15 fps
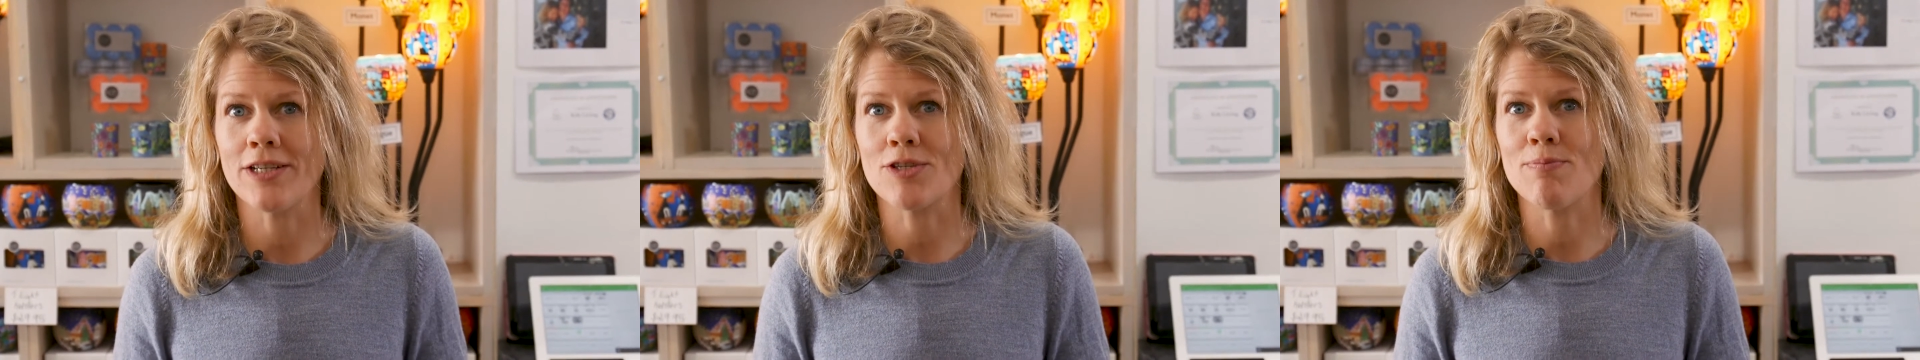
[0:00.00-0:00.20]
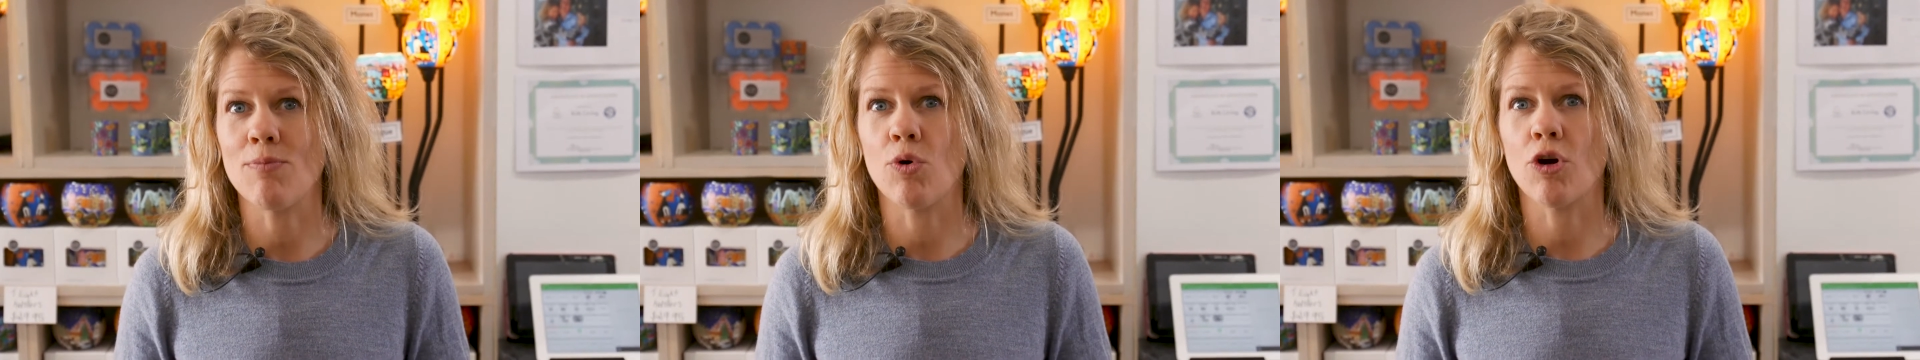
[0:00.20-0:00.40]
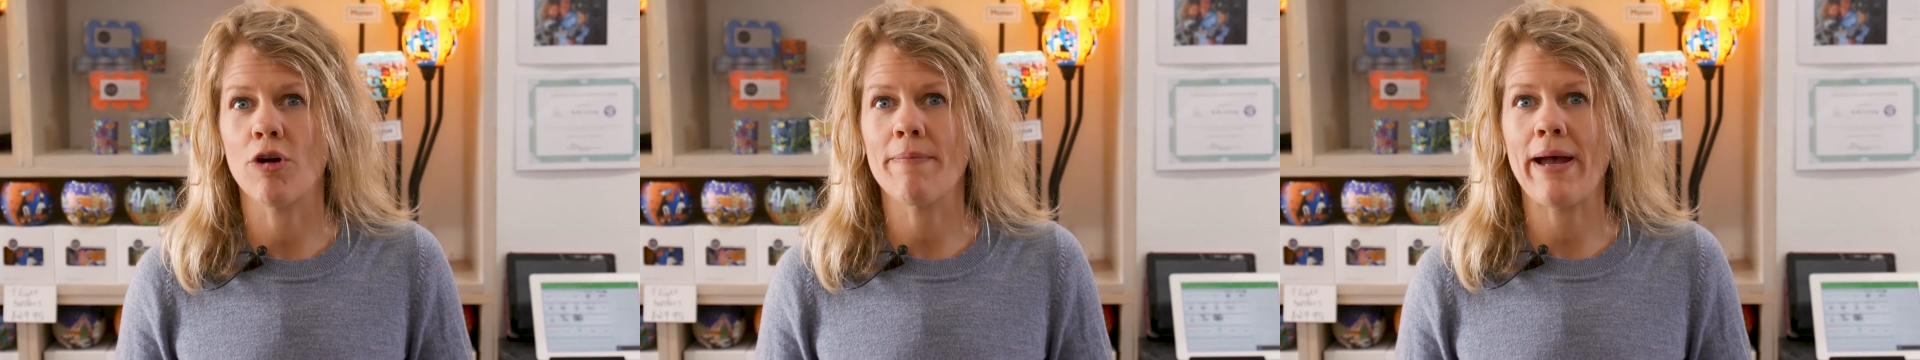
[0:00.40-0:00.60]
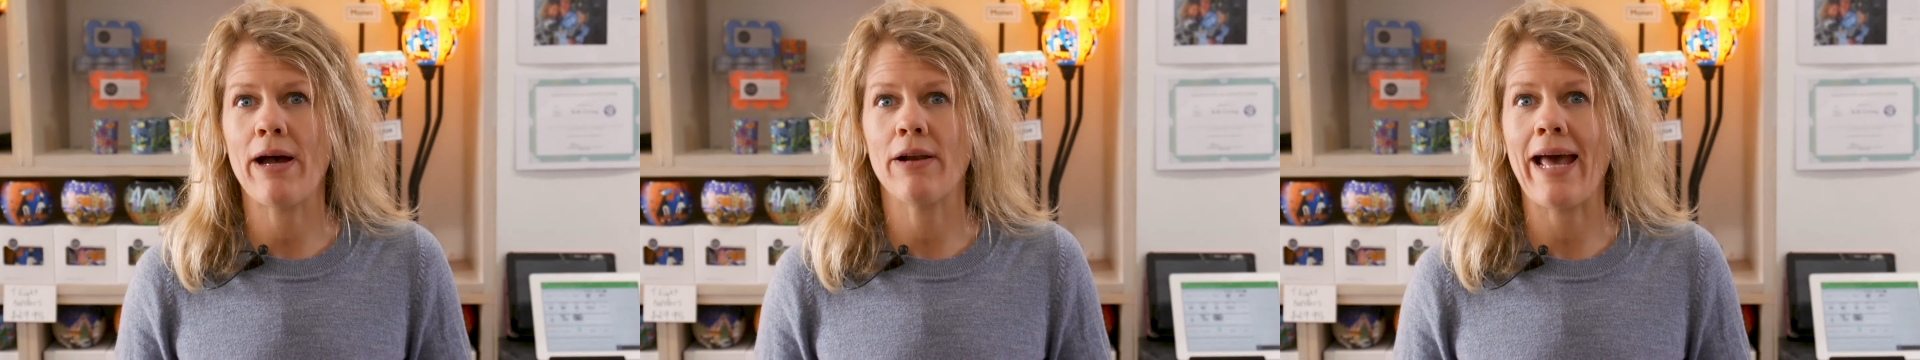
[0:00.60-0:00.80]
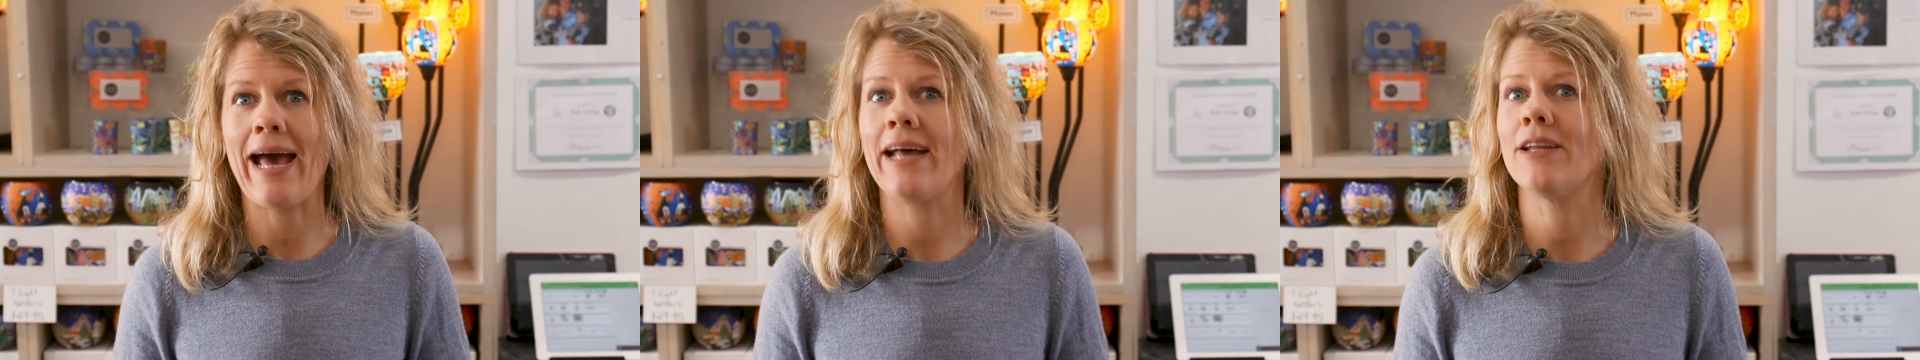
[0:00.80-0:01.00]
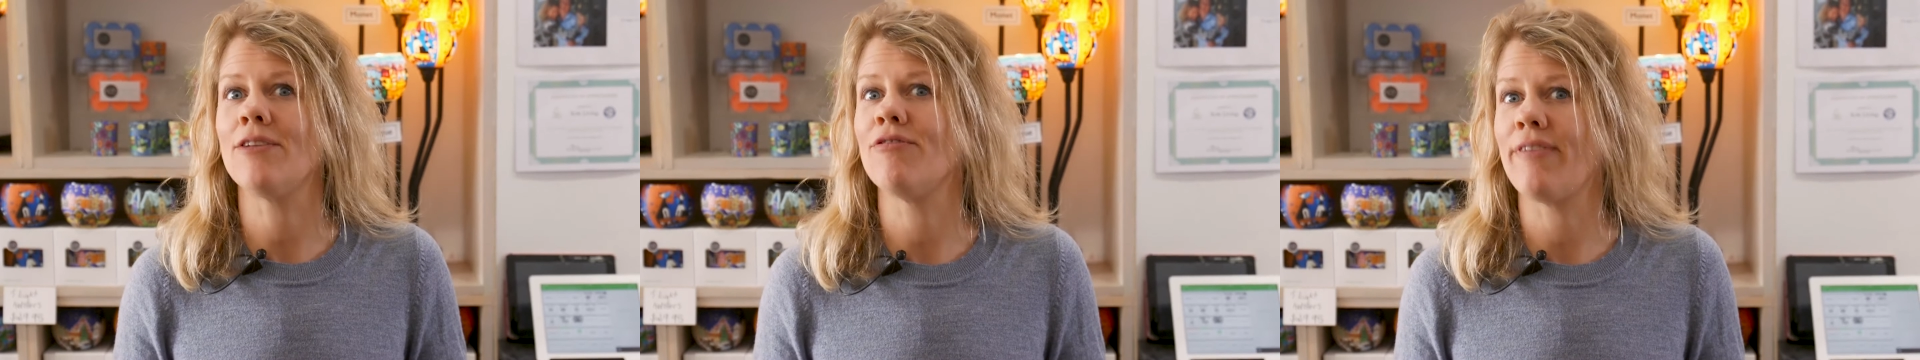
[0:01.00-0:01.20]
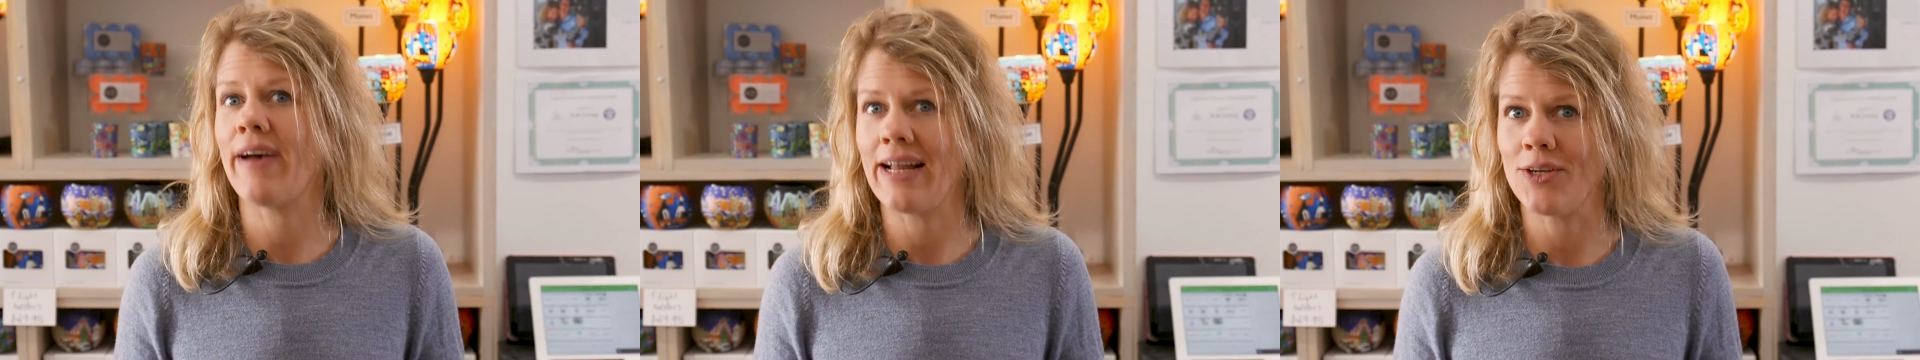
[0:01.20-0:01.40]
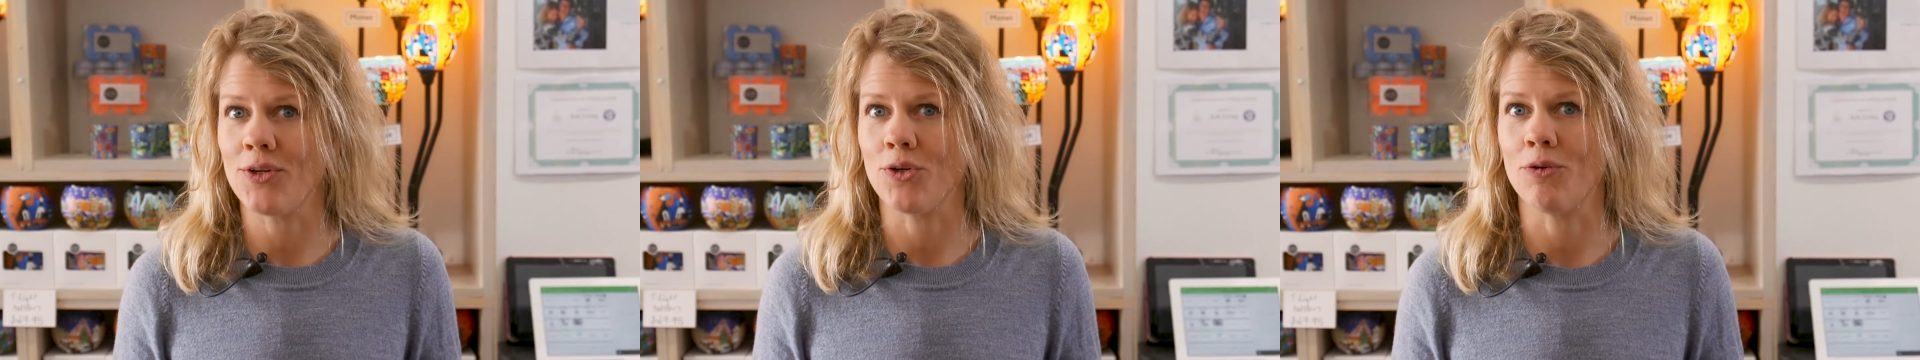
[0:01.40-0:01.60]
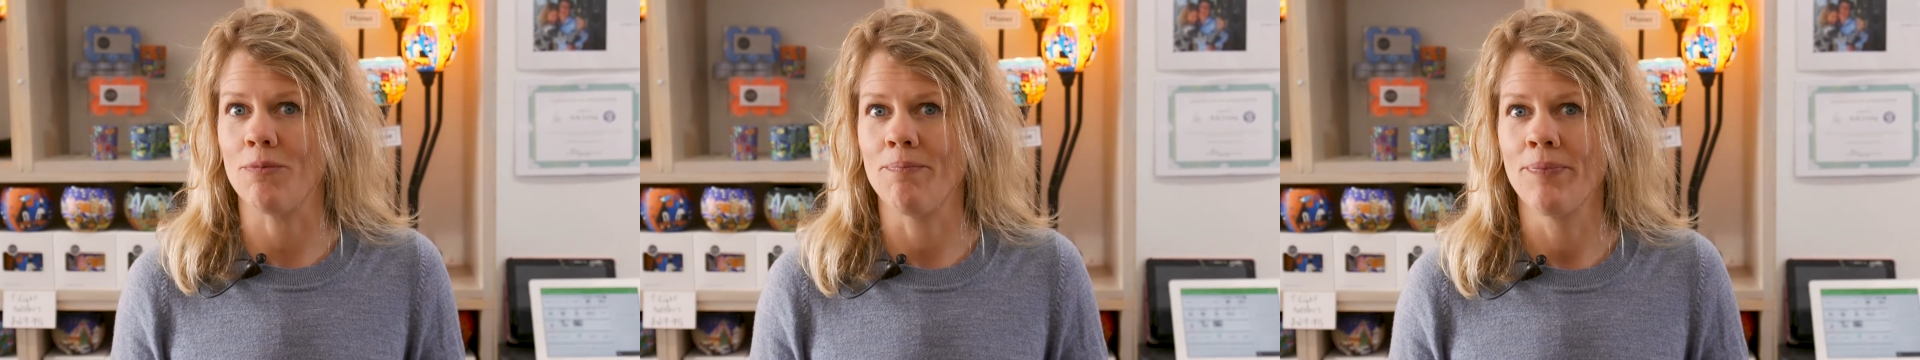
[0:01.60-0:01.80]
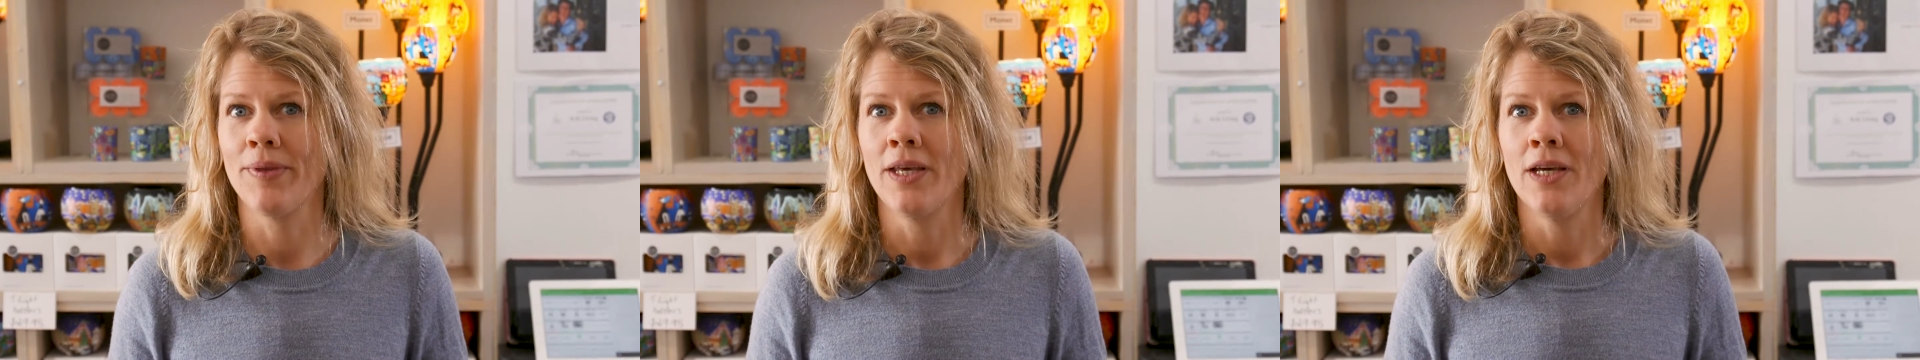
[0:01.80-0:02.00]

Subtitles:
it's more about adding value.